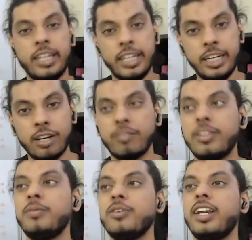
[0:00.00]
leader
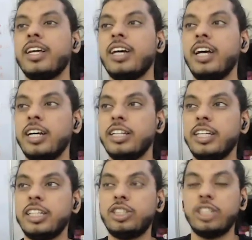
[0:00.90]
of them. You're like
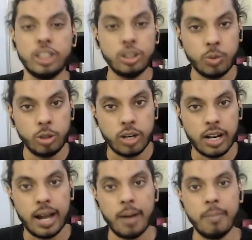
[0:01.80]
they just want to
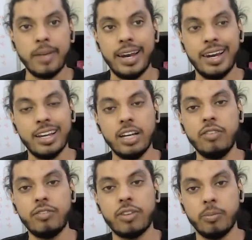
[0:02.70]
come and
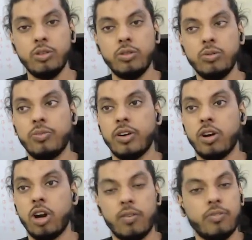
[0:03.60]
learn from you a
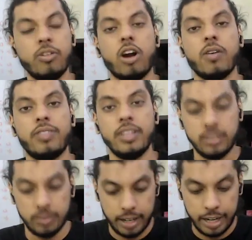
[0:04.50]
lot of
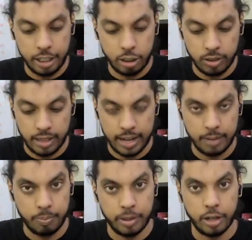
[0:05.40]
things related to that
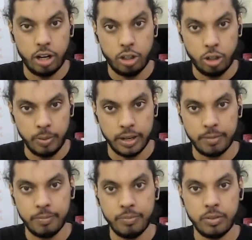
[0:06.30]
particular domain.
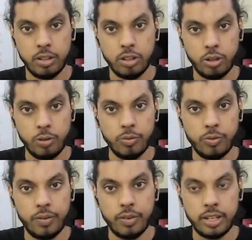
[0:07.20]
You know,
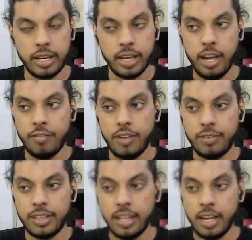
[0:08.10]
whenever
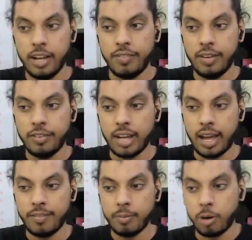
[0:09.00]
you
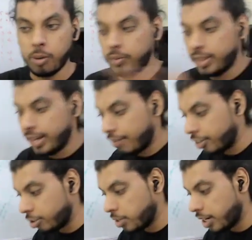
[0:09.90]
have a problem with an
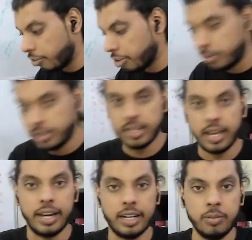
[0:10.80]
Facebook advertisement,
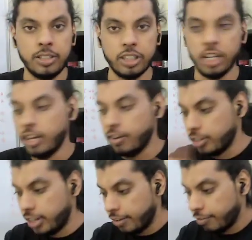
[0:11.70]
I get a message.
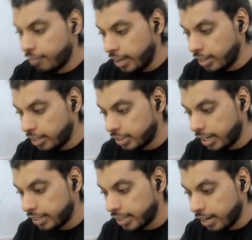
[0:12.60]
It's like, why is
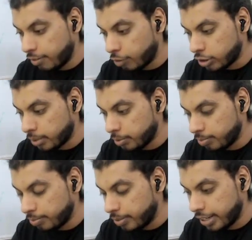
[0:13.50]
like that WhatsApp,
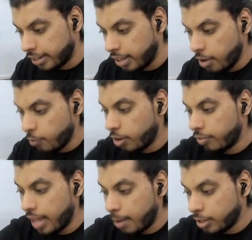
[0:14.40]
like, one
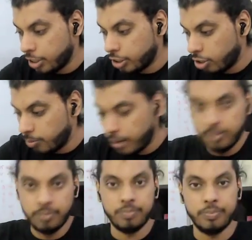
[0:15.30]
of the application got
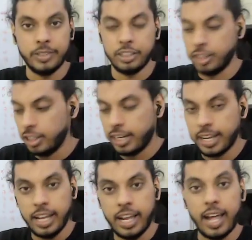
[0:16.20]
banned? Message.
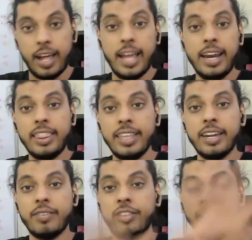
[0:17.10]
Like, anything
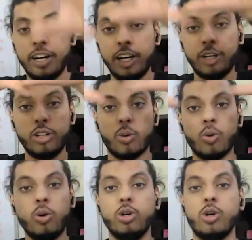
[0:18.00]
and everything related to the
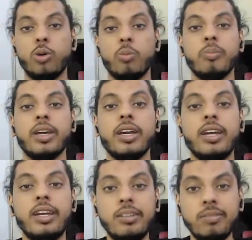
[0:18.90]
whole
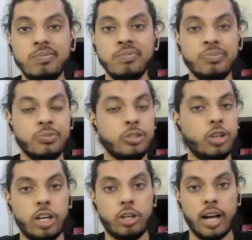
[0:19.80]
domain,
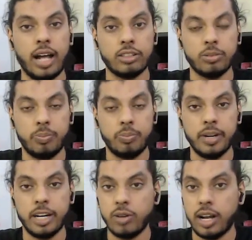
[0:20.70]

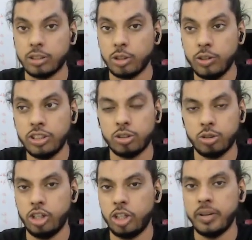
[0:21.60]
people get to ask you questions.
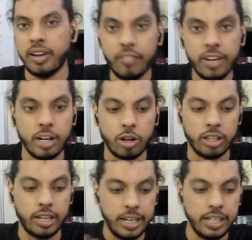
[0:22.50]
So you need to be aware and you're
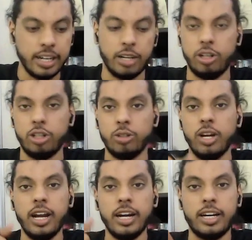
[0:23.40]
the leader and you need to
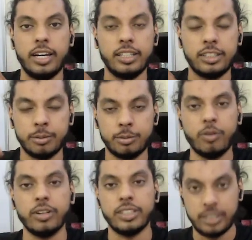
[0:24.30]
take steps
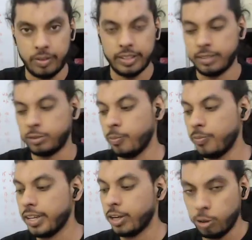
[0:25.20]
forward and stuff like that. So
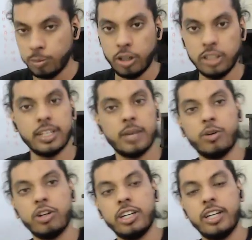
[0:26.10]
group calls are
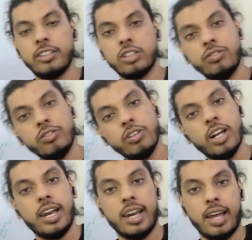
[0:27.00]
more on the lines of
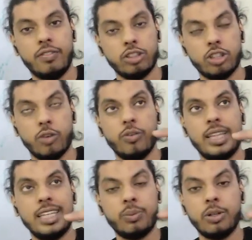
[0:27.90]
live calls. Now
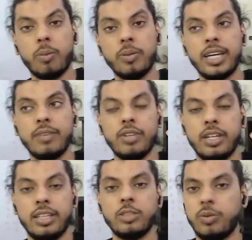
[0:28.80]
in this one topic,
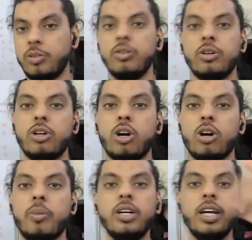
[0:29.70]
in this one video, we're going to
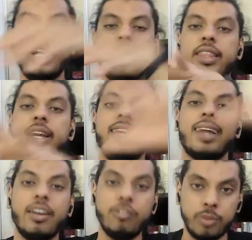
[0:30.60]
talk about the
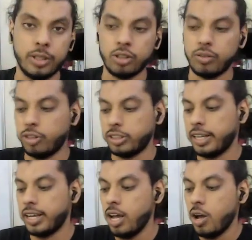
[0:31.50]
live basis of calls.
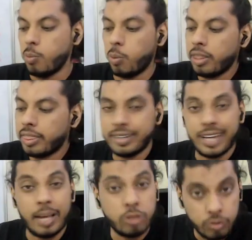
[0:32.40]
Like, what are the
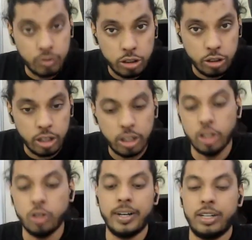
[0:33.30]
types of calls you're going to
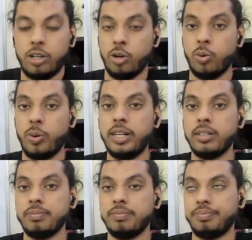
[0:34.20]
get? You might know
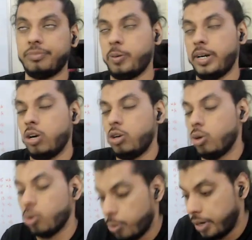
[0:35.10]
it, you might
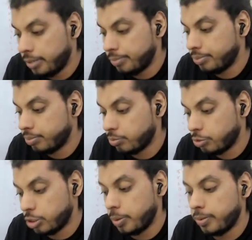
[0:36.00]
not know it.
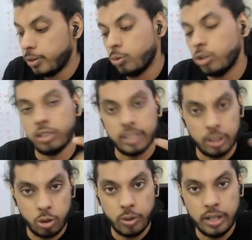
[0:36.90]
For the people who
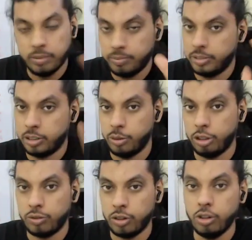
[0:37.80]
doesn't know it, this
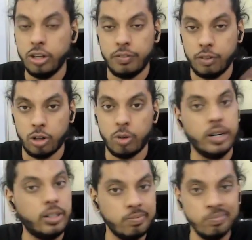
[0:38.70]
video is for you. If you
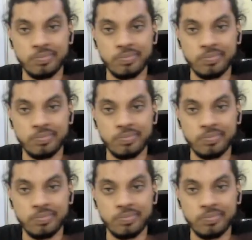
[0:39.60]
know it,